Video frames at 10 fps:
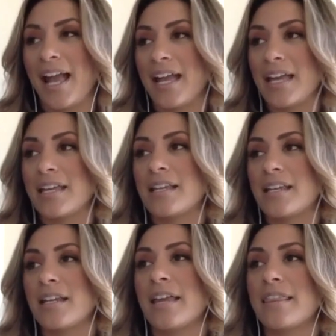
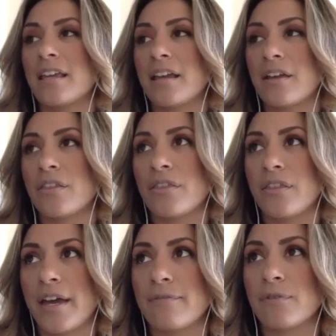And I think
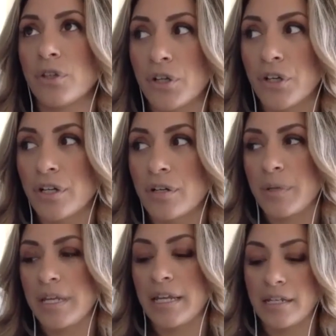I've learned
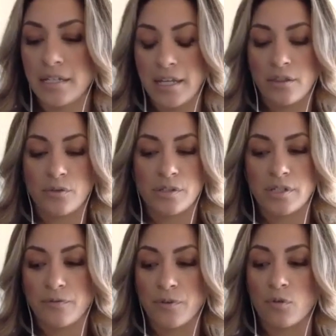being in, in those
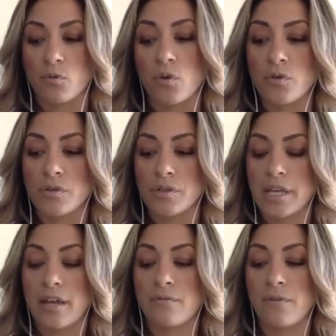different roles,
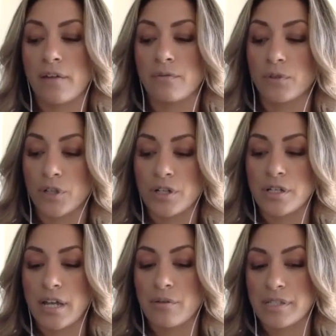I've, I've learned,
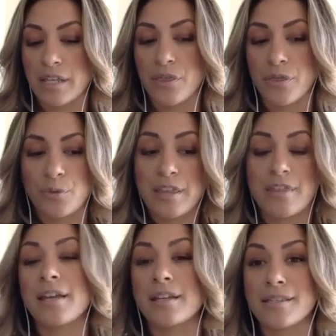I would say three
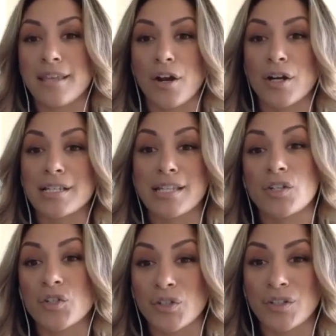things that are
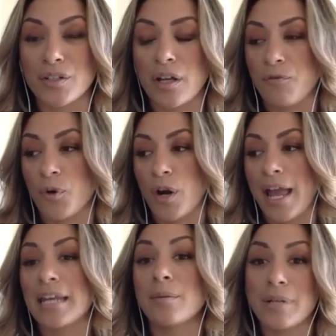essential for
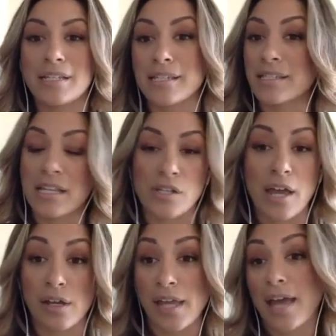anybody's success
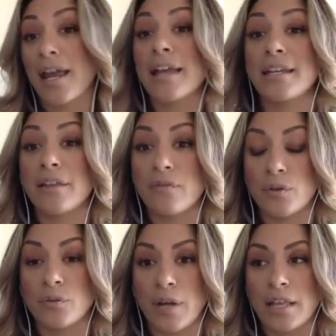at, at any
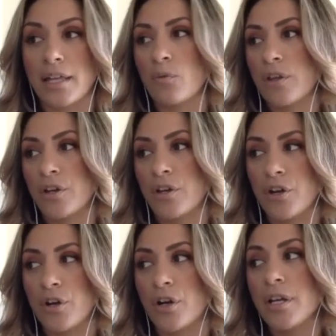level, right? Like whether
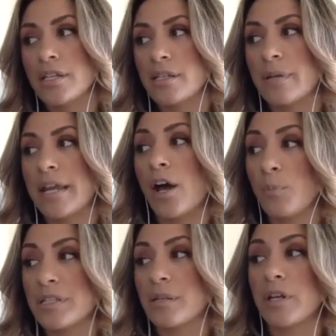you're somebody
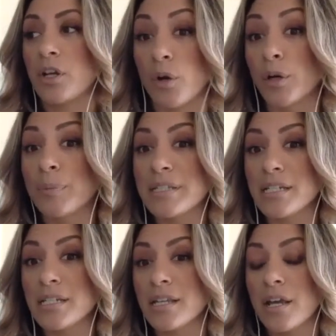helping somebody grow a
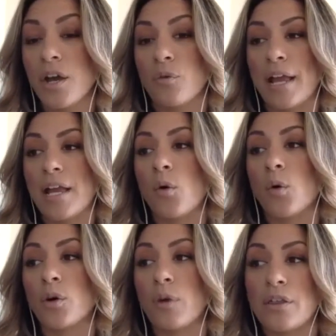business, right?
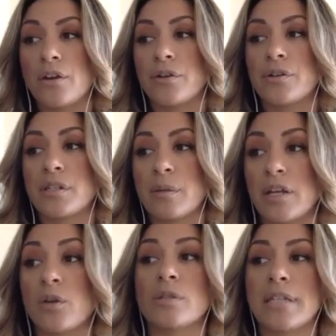Or whether you're
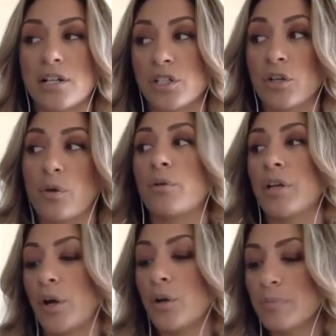somebody who is actually growing
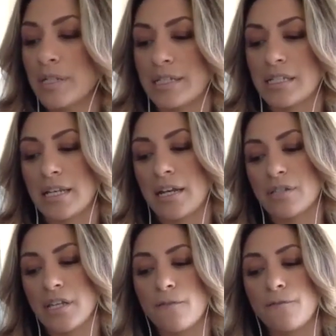your own business. And I would
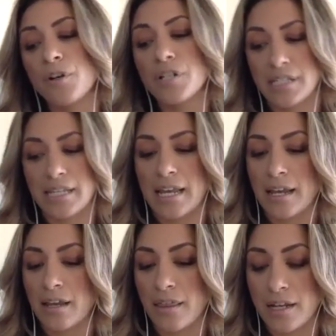say the first
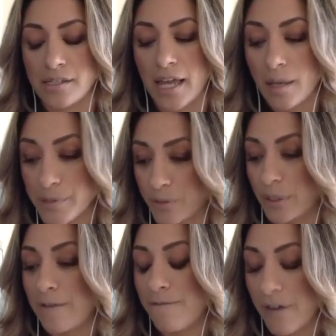thing that is
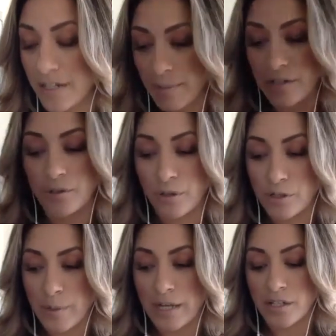absolutely fundamental and goes
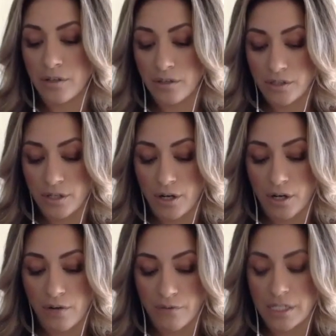back to the, to our
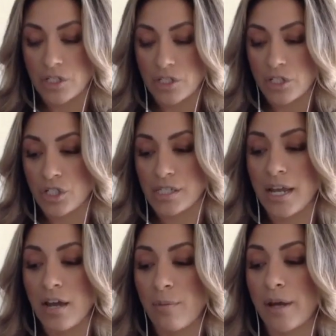conversation just
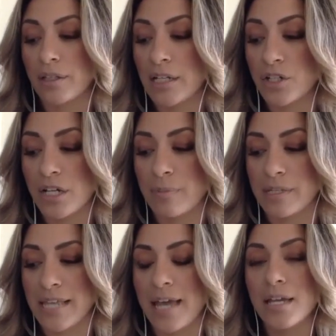now about leadership is
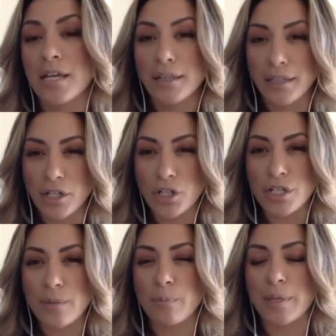that
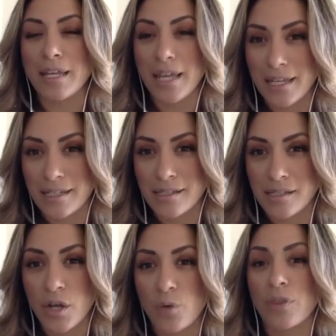leadership
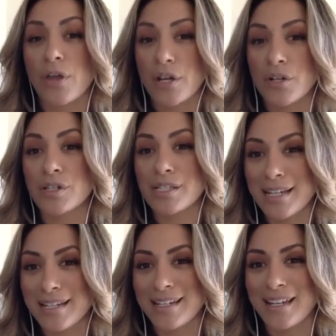begins with
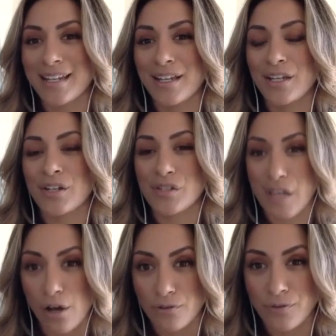understanding
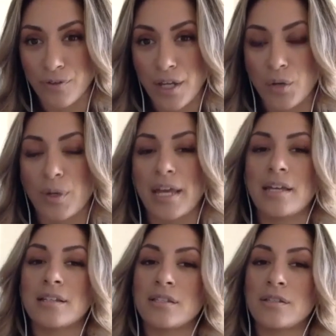yourself, right?
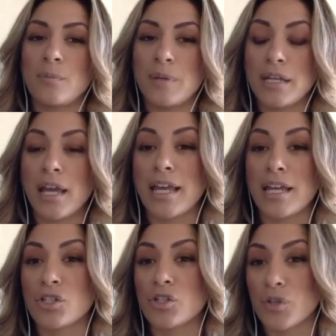To be a
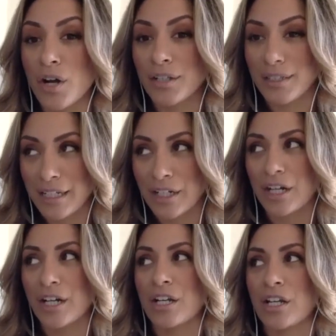strong
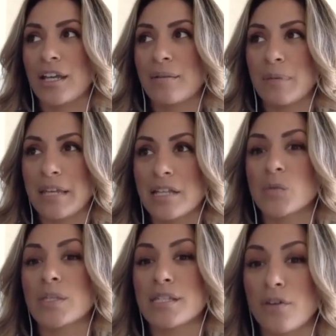leader, it begins
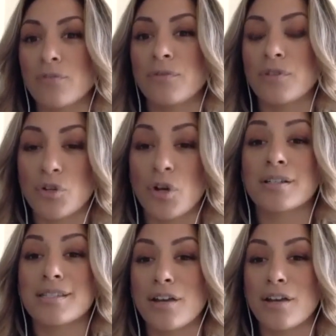with self, strong
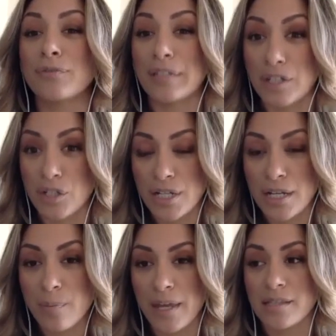
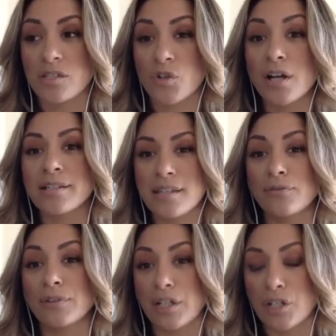self-leadership, and strong
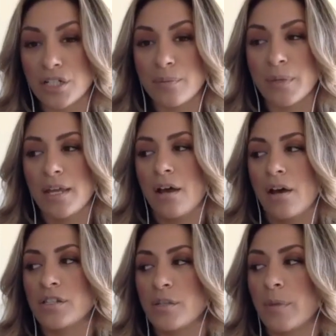self-leadership
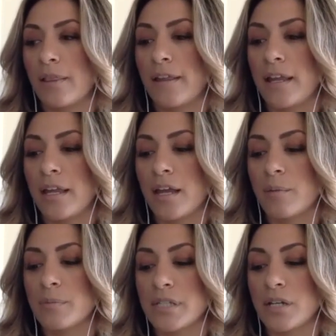ultimately
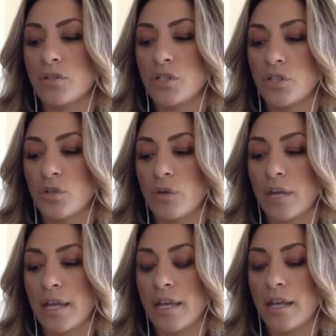comes down to
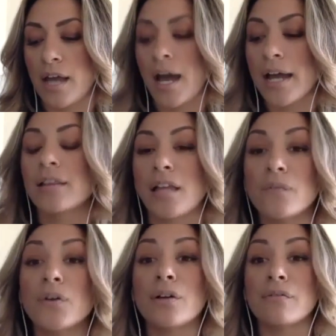a high
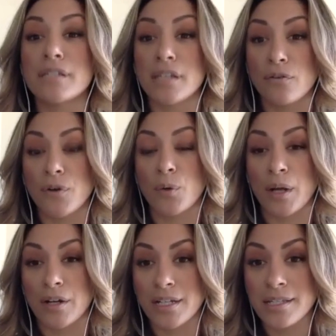level of
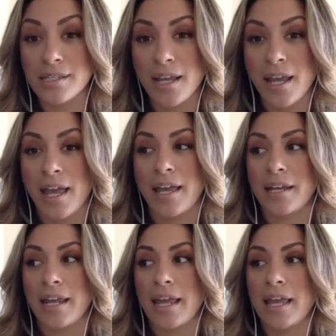self-awareness
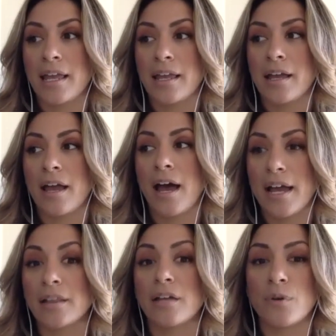and a high
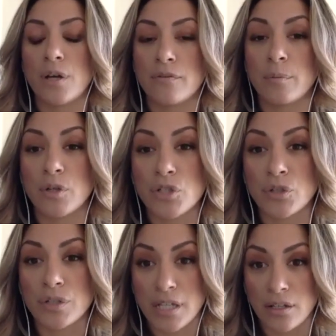level of
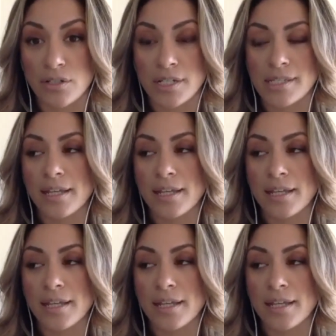emotional intelligence.